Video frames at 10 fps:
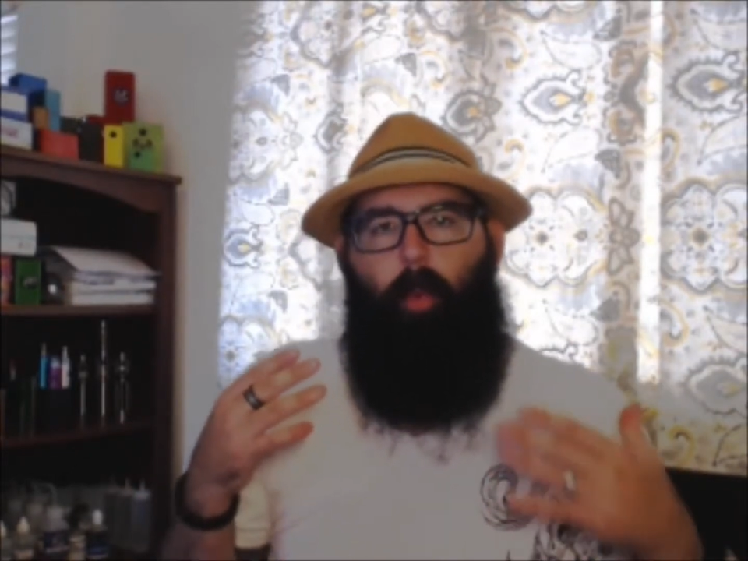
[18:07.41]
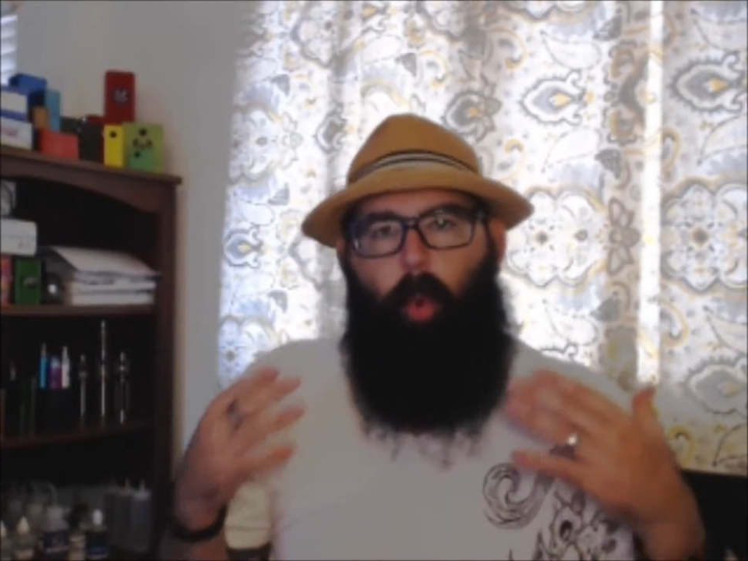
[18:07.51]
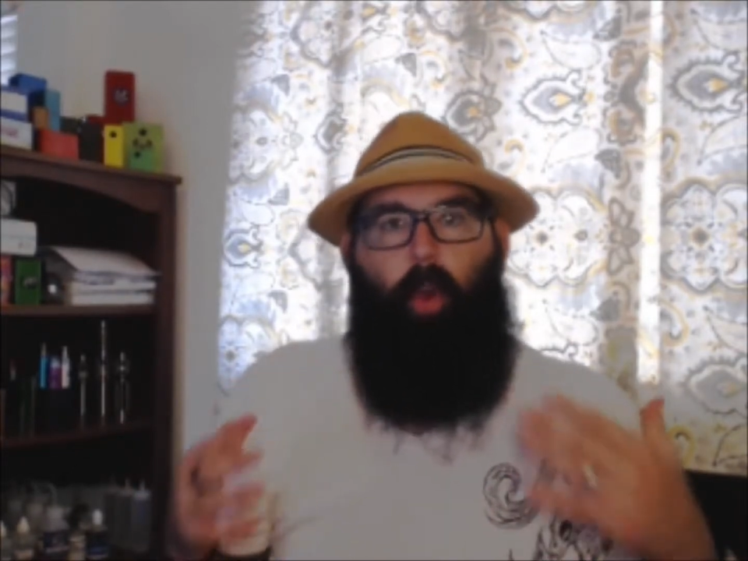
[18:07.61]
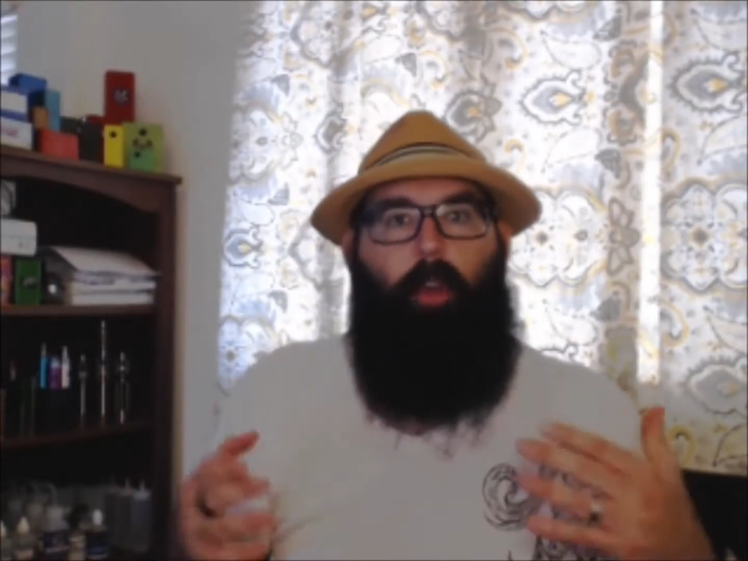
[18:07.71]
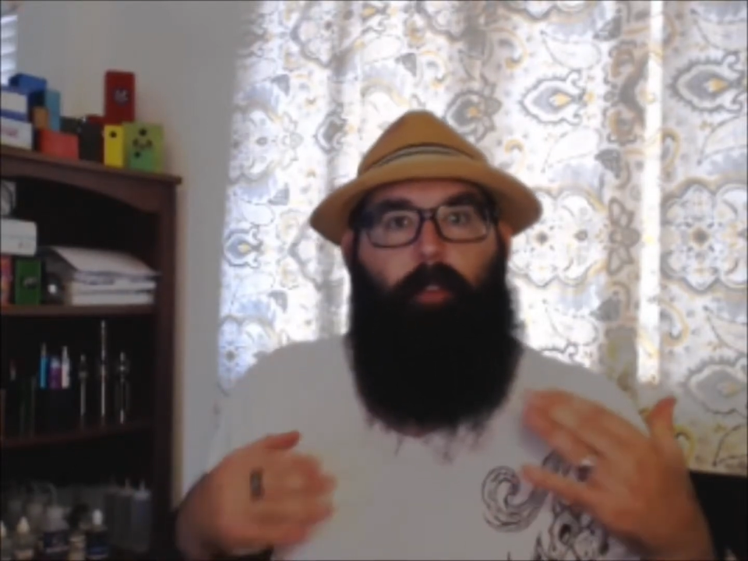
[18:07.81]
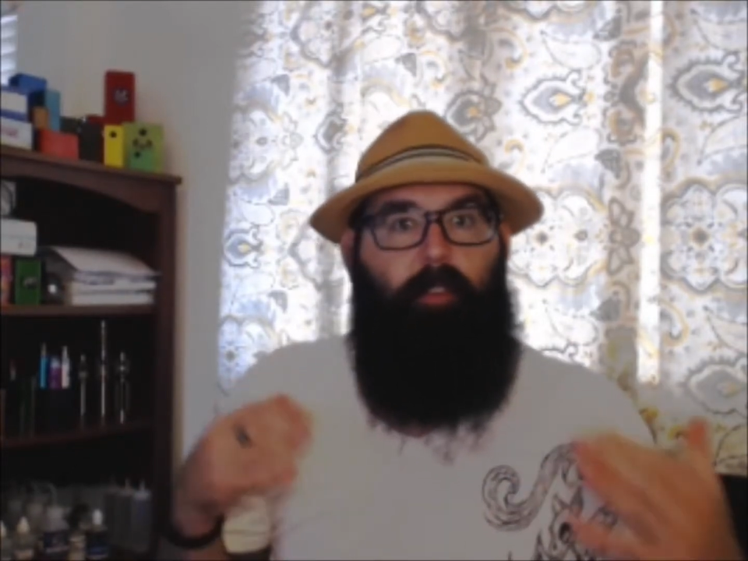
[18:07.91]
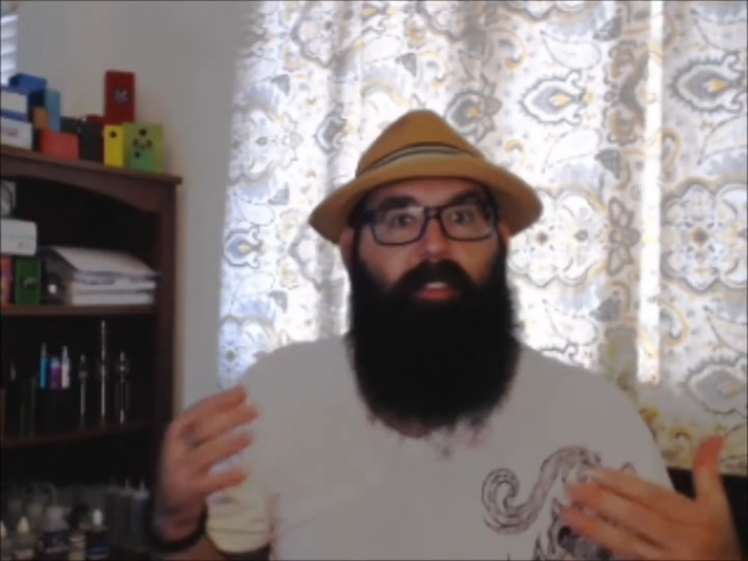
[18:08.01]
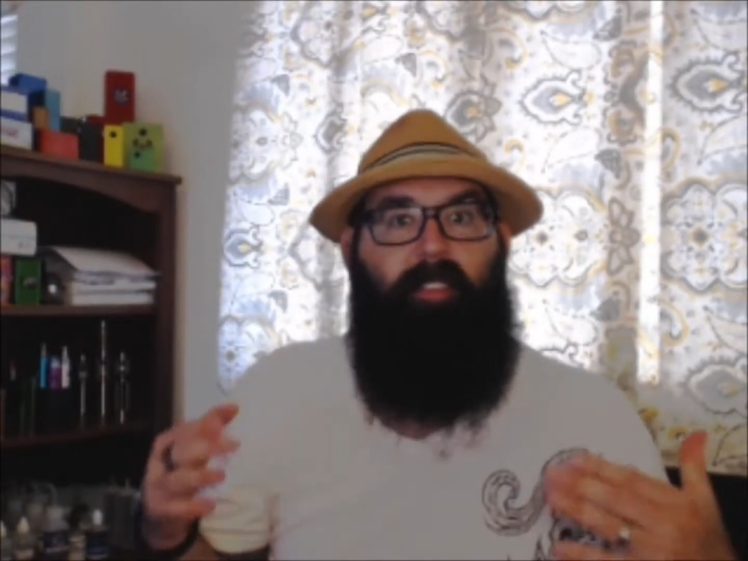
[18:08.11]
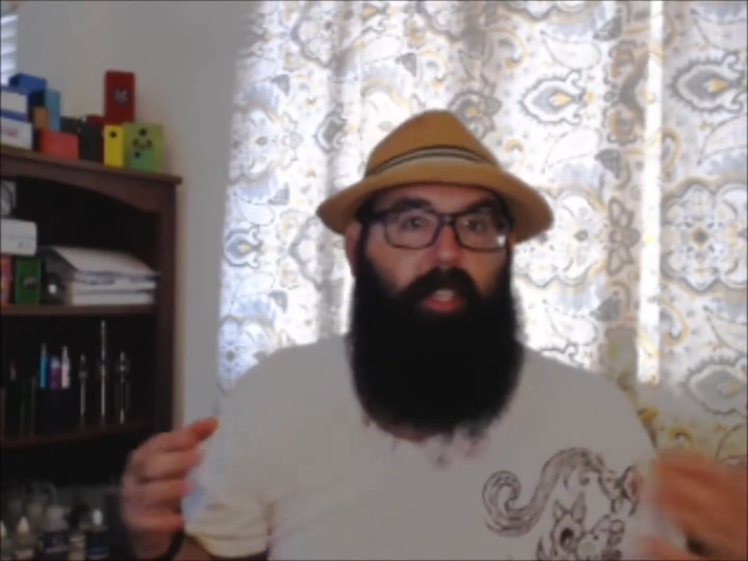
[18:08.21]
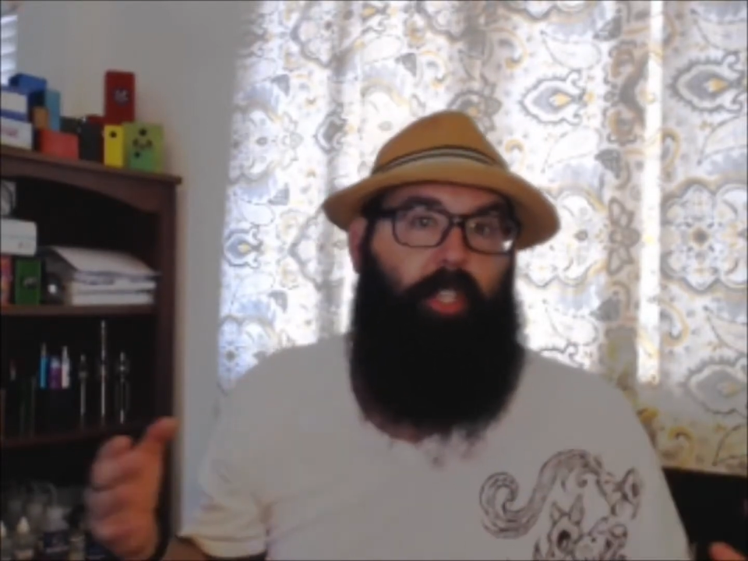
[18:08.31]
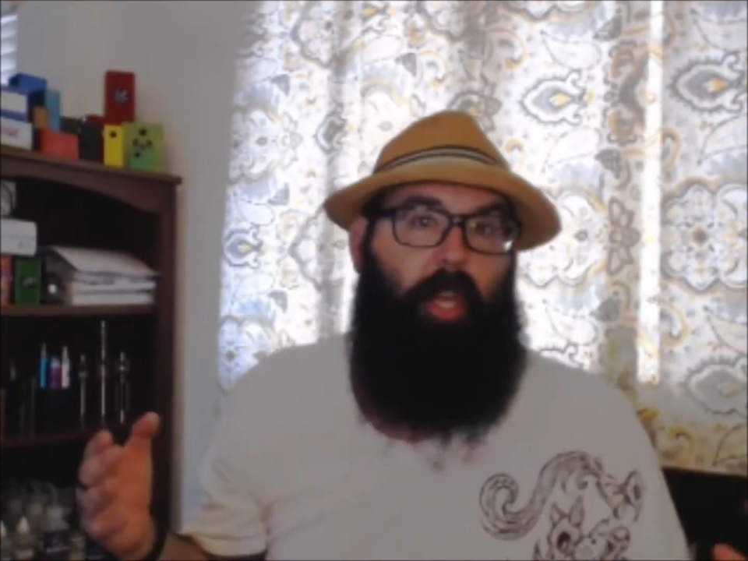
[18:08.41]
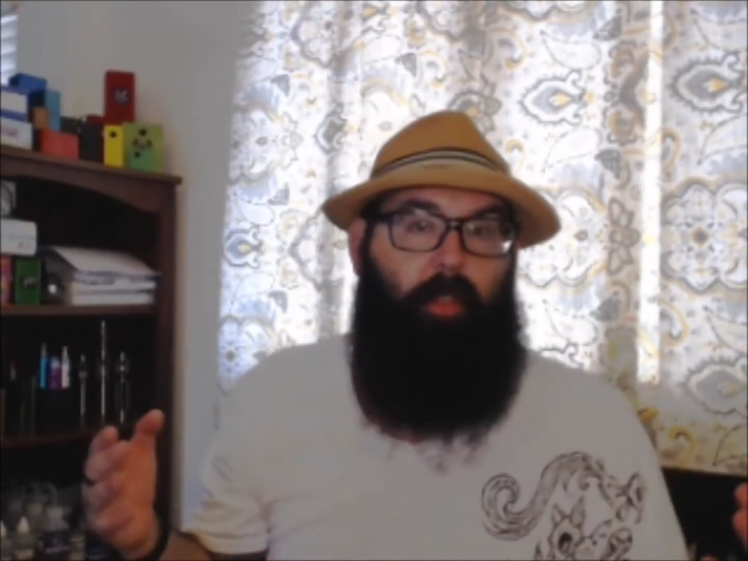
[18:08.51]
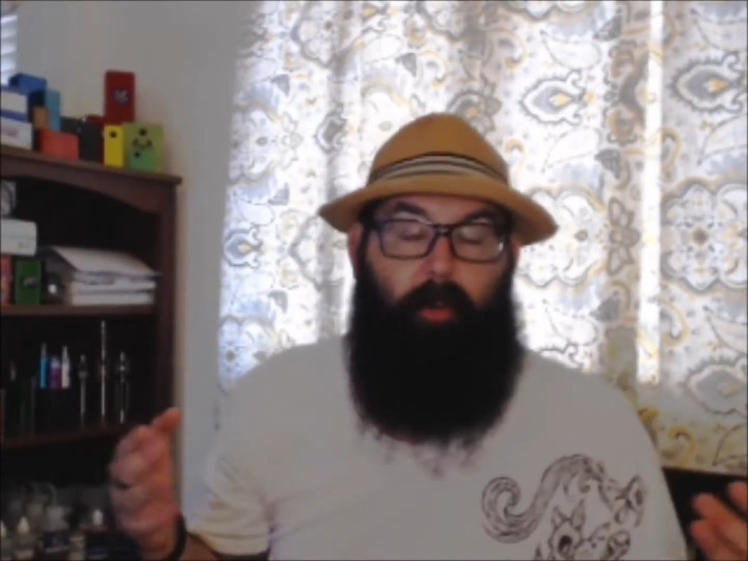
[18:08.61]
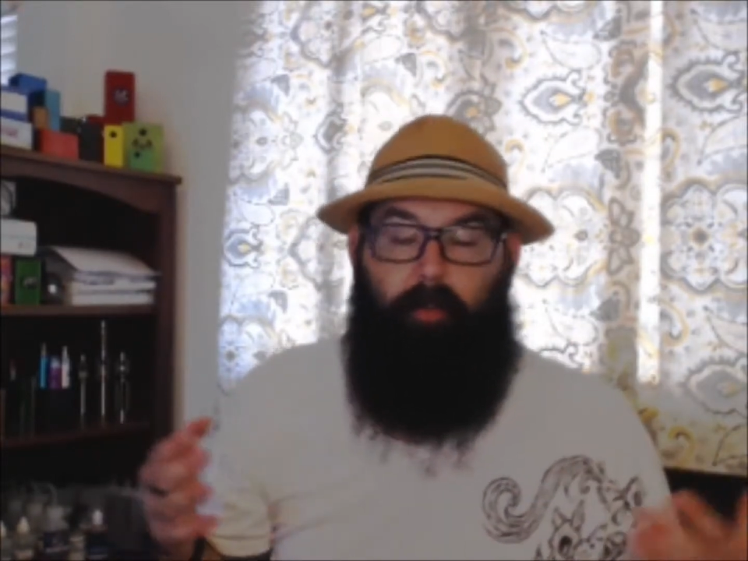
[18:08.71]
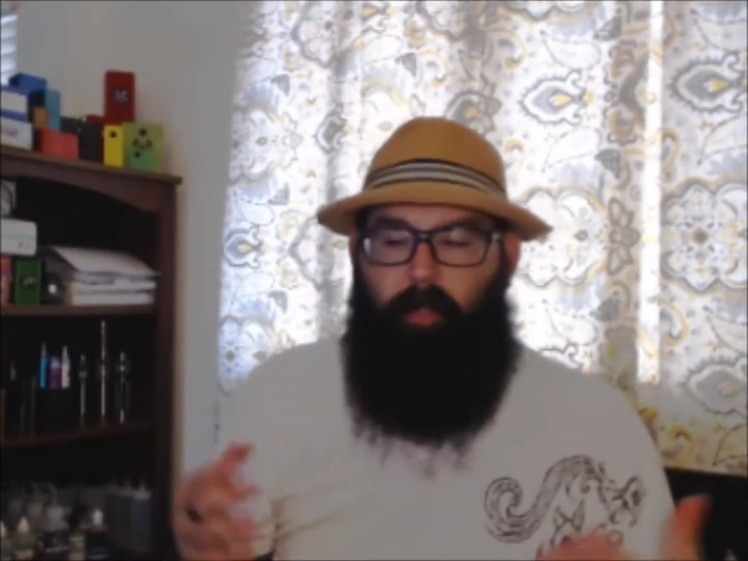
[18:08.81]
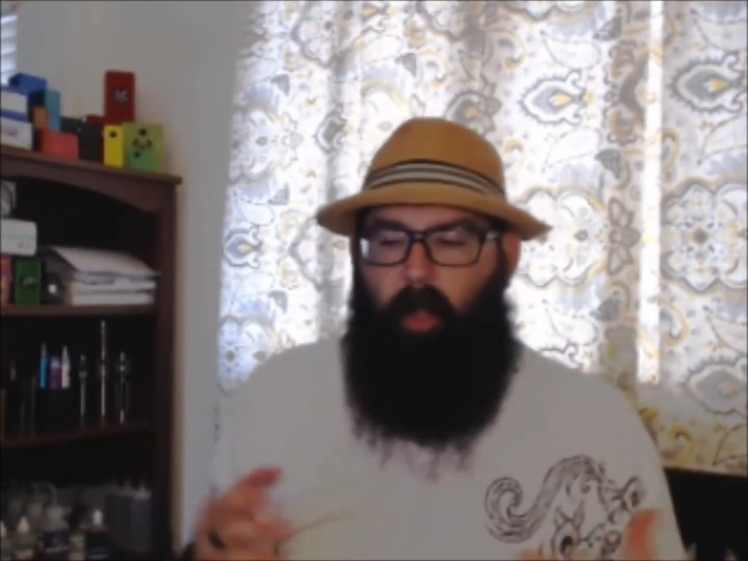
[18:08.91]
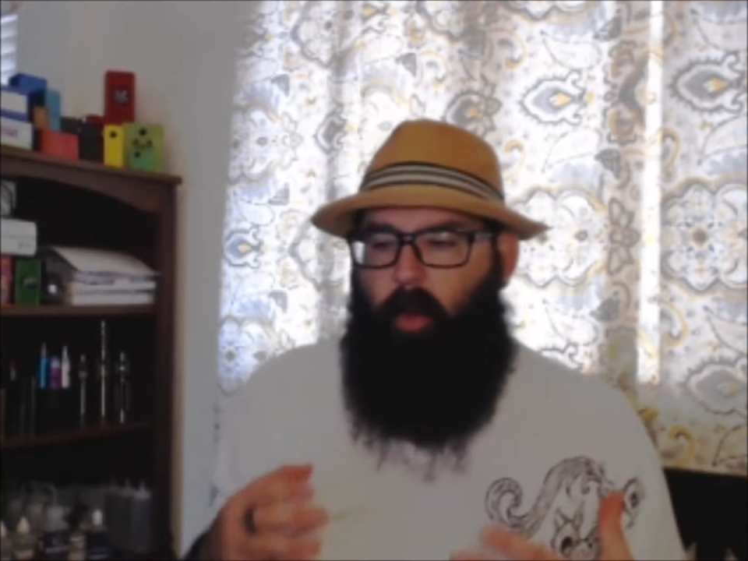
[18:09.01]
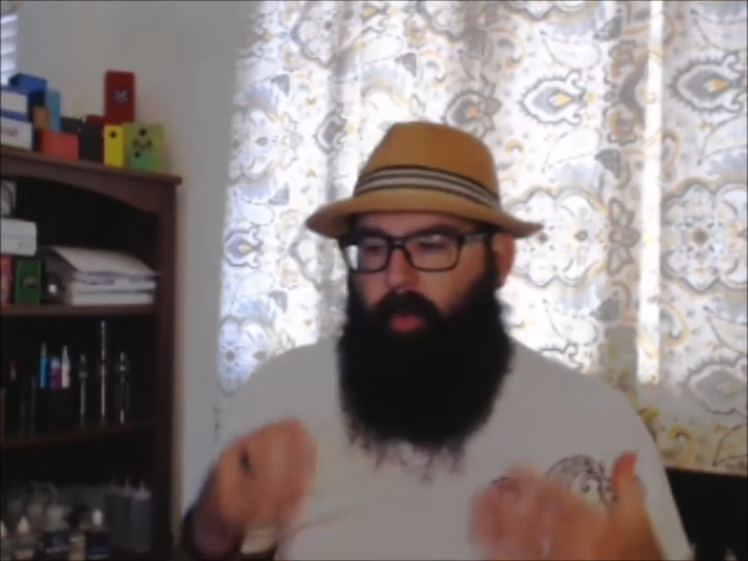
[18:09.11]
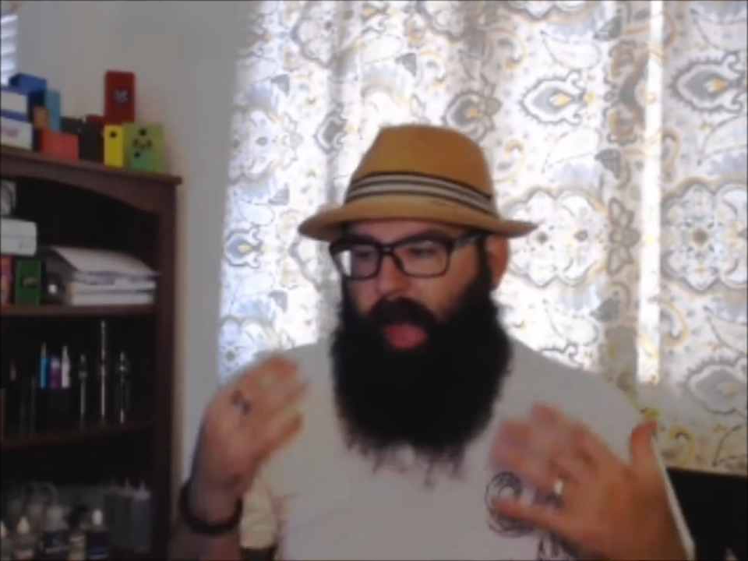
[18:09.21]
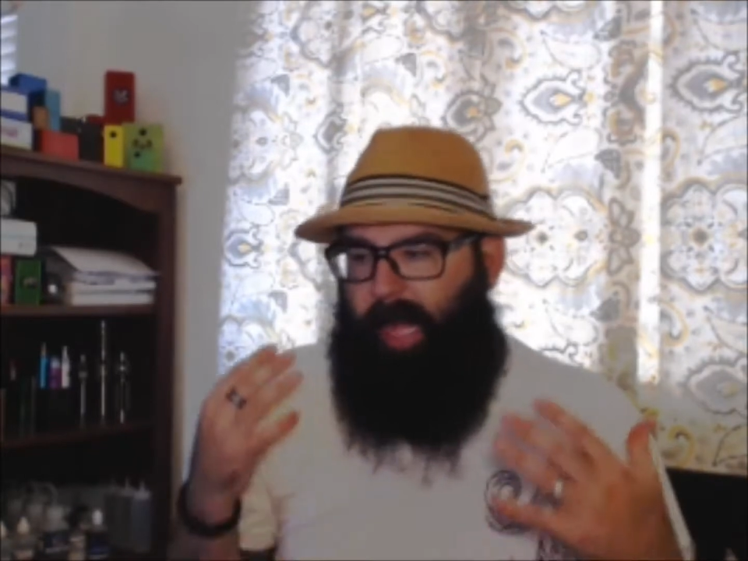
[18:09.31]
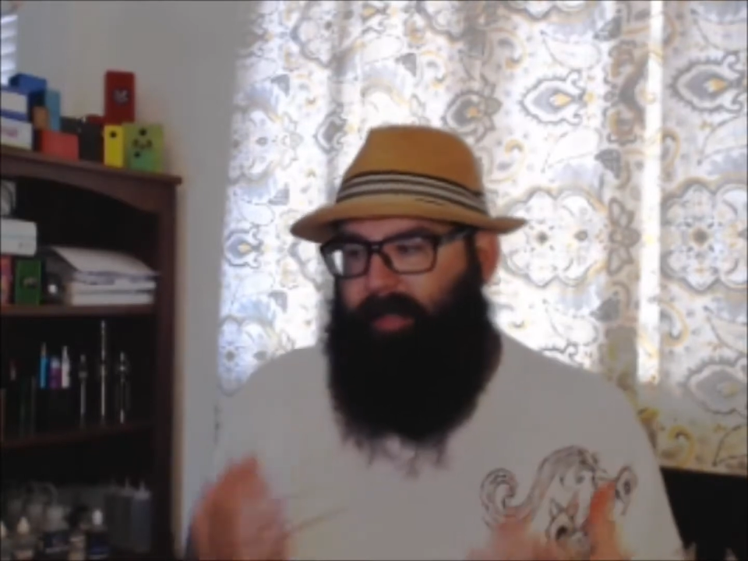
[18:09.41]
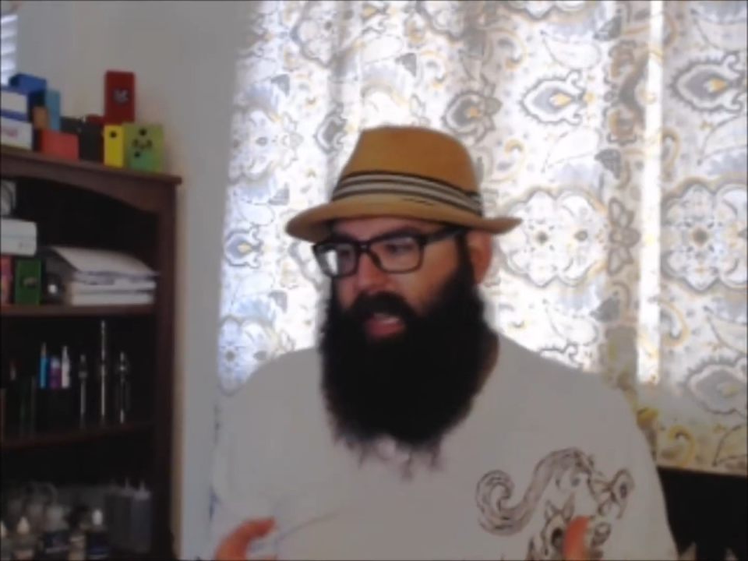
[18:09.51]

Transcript: work versus each other. So